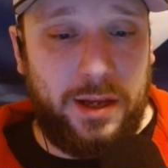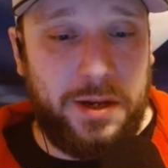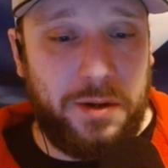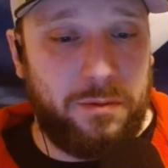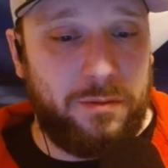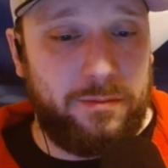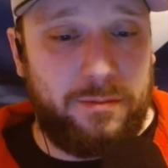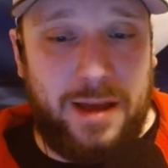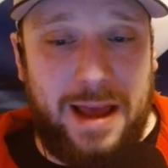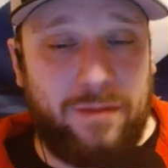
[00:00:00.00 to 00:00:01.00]
you know,
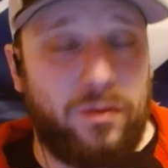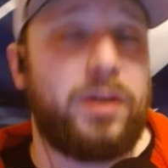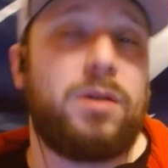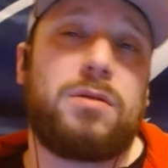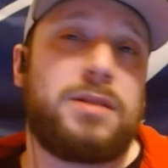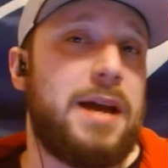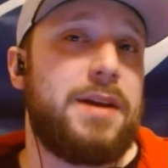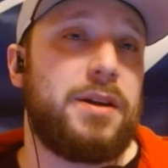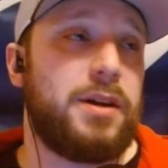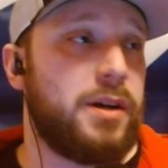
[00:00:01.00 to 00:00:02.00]
every
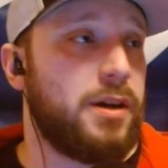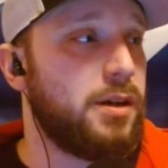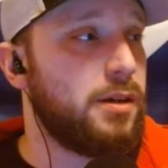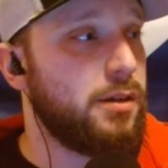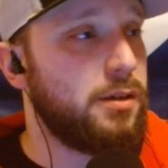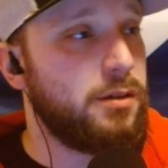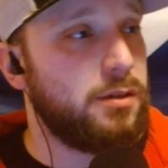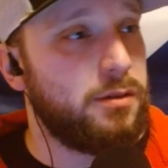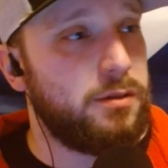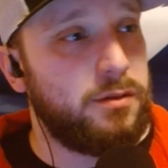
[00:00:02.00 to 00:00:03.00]
goaltender
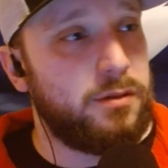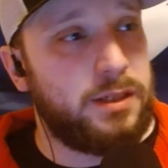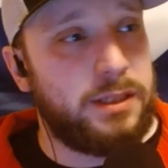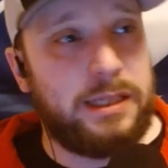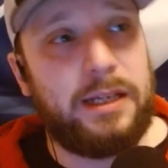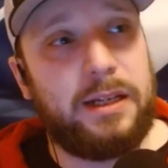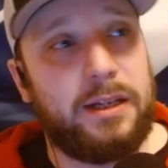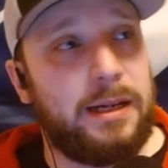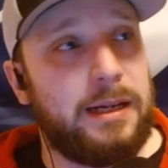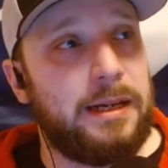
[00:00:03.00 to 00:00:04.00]

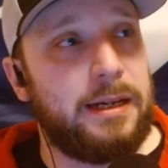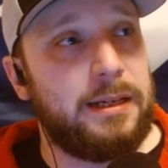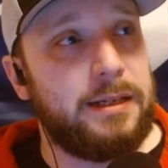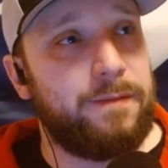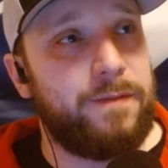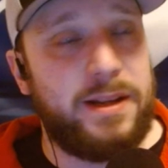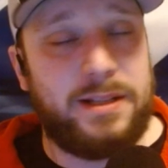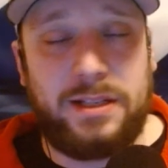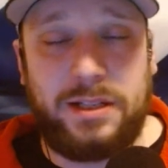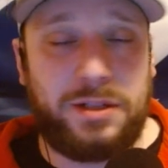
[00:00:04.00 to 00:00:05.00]

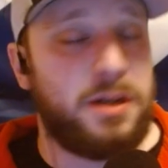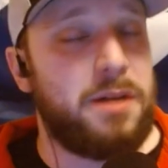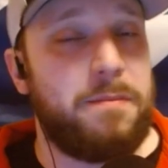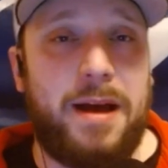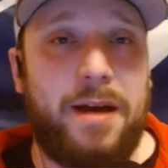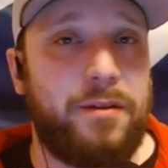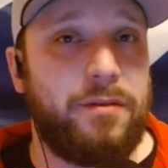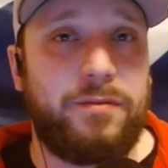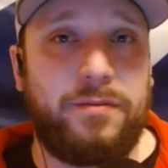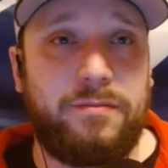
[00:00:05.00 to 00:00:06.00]
faces a certain amount
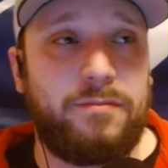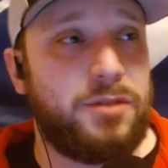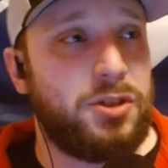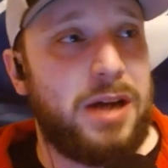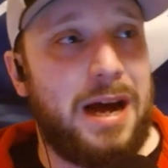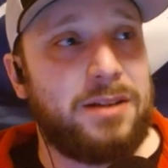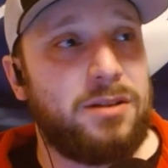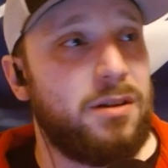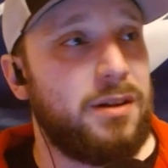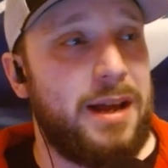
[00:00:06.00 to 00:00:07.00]
of
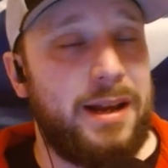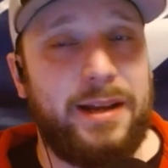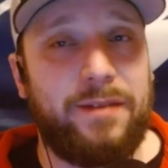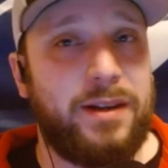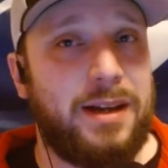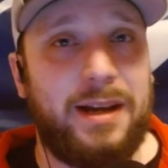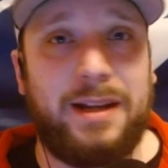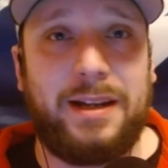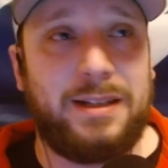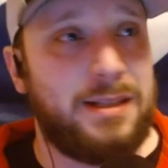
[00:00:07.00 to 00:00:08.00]
shots on any given night,
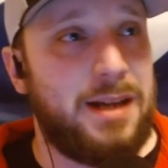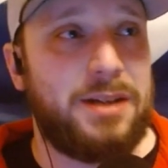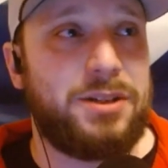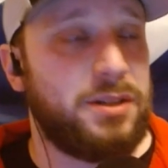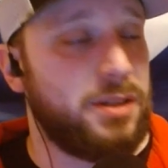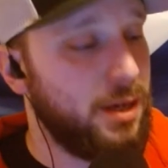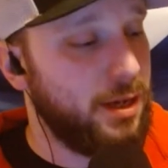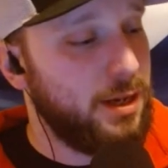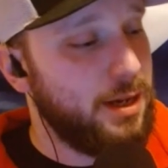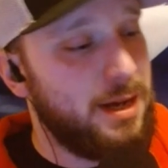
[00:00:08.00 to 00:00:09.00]
and it's not just
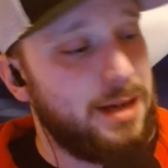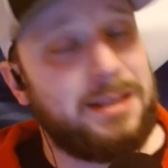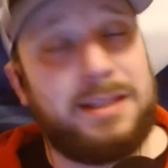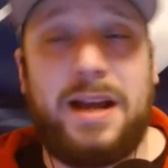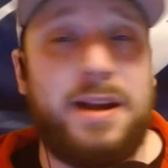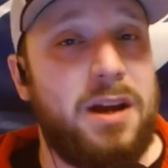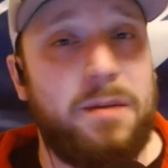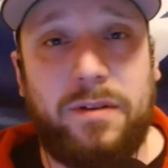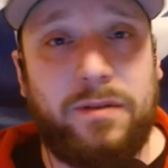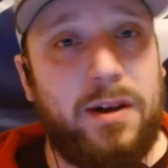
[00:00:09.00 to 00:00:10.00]
a set
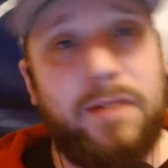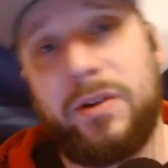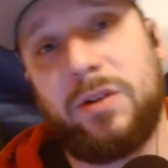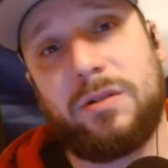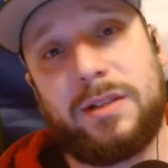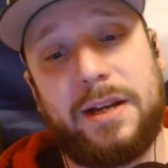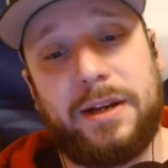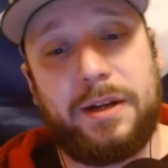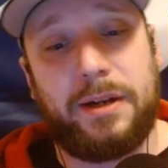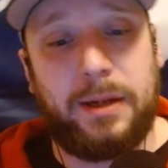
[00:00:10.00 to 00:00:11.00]
number for every
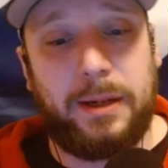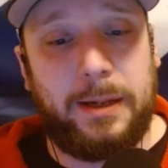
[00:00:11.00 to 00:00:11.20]
goaltender.